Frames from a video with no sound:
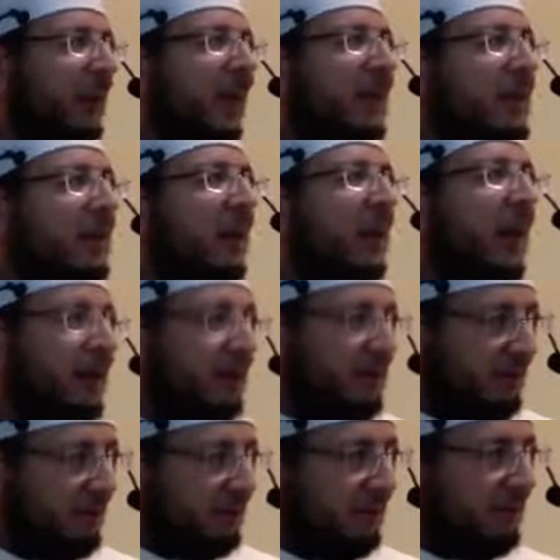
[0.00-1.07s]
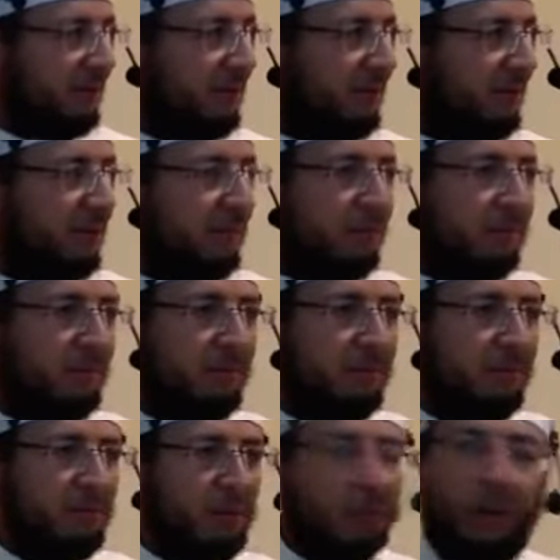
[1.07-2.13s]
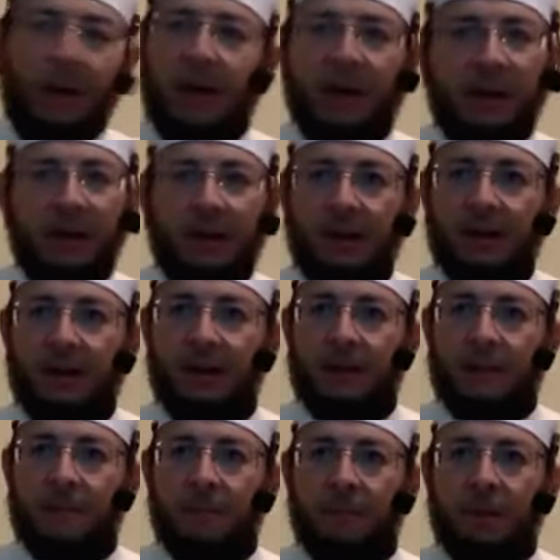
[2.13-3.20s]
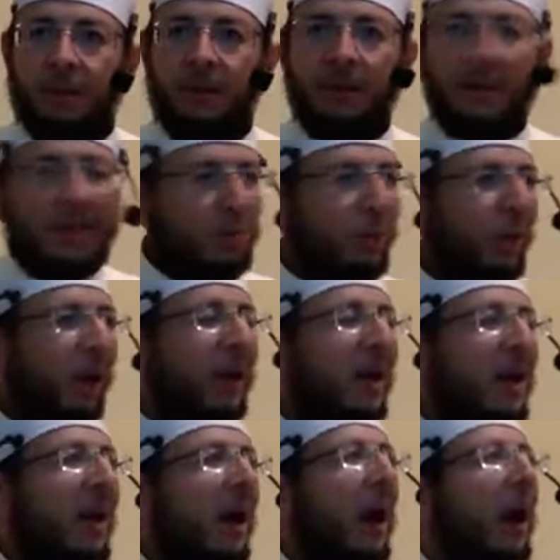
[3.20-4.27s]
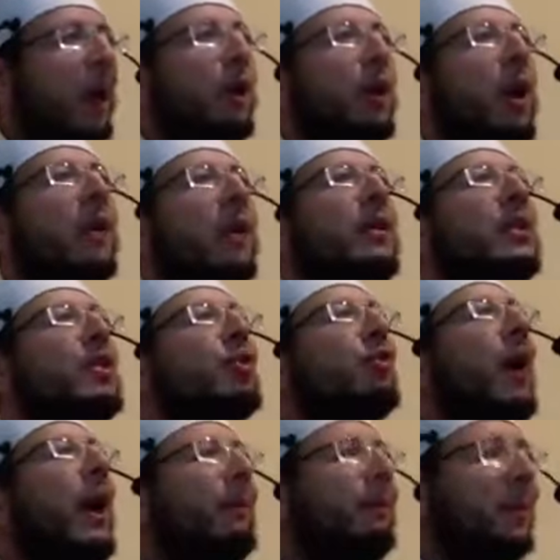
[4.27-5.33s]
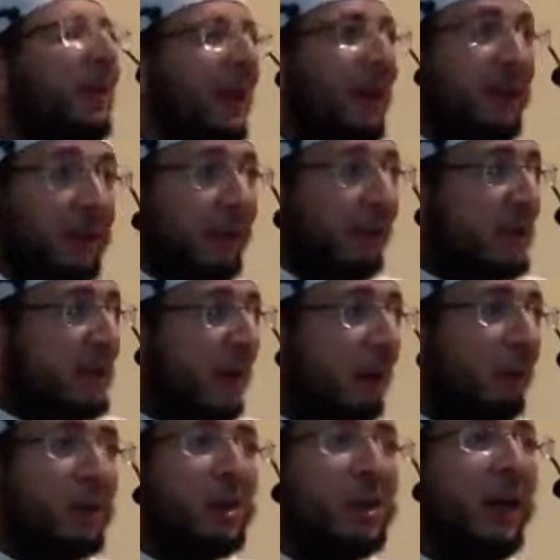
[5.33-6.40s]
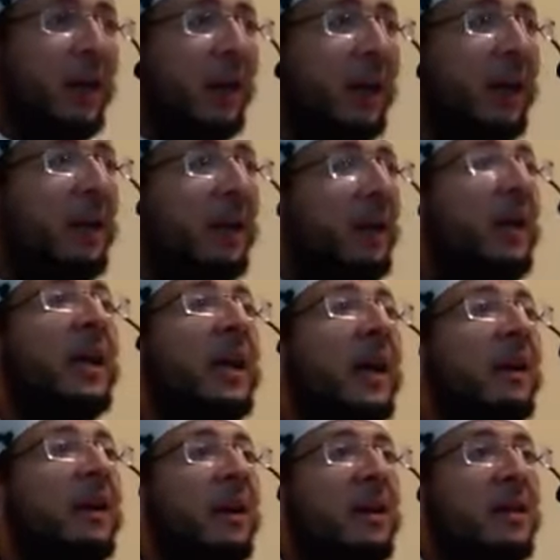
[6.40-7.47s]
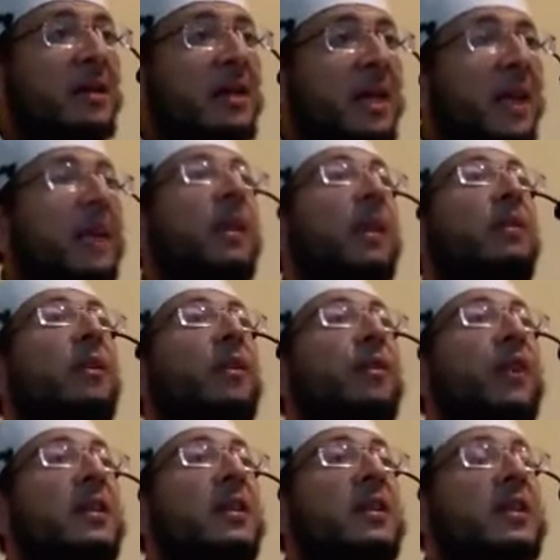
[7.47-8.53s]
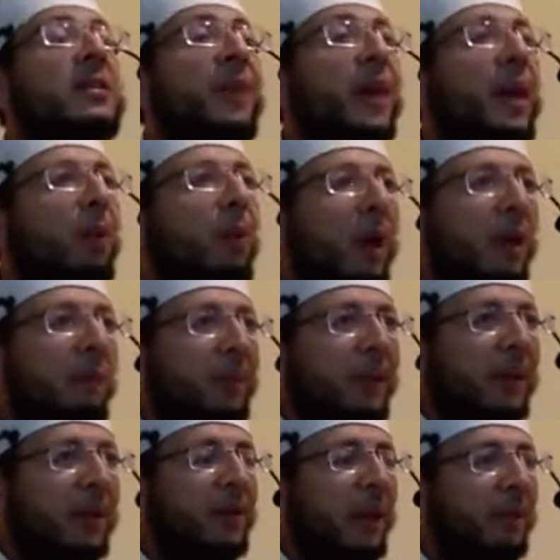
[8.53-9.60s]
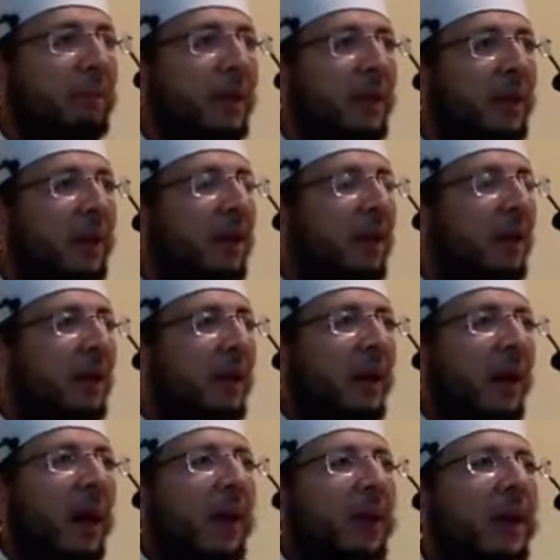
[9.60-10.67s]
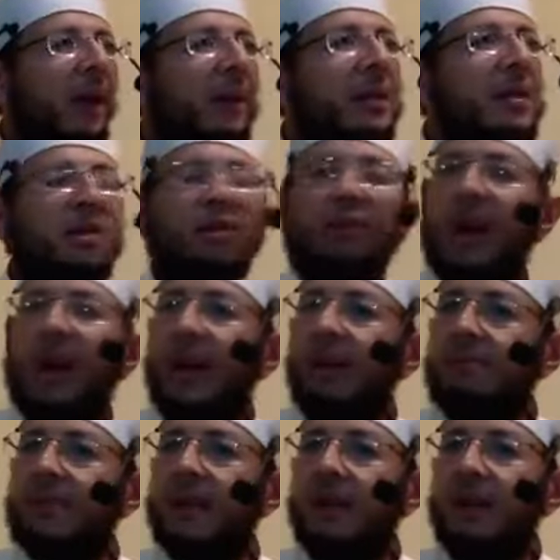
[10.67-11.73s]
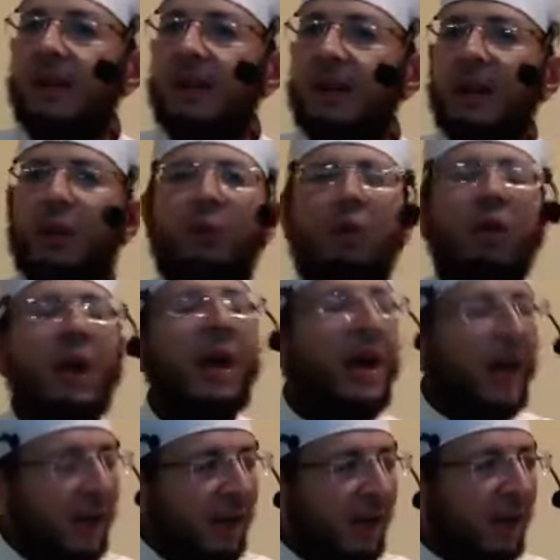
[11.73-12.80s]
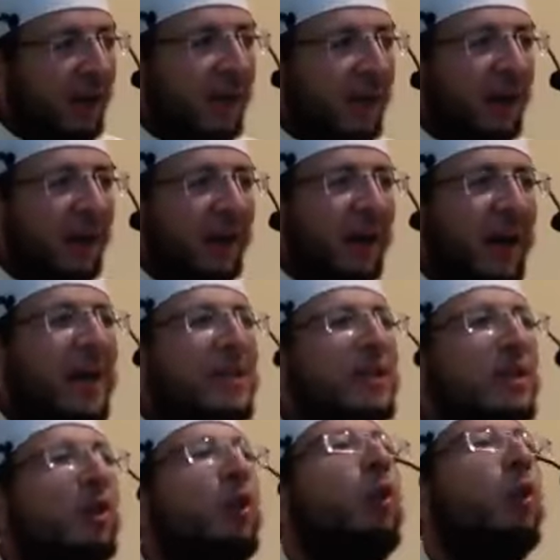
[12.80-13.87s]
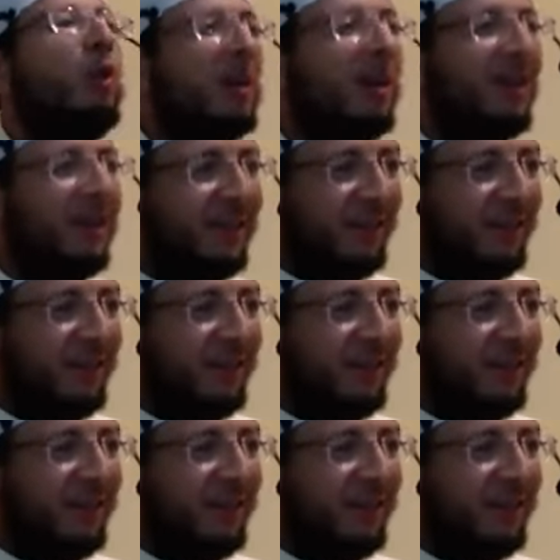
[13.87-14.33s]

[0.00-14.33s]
that's the case. Subhanallah. That's why Allah described, and here is our Sheikh, he can say the, the verses very well, better than me. Allah described the Quran as Nur.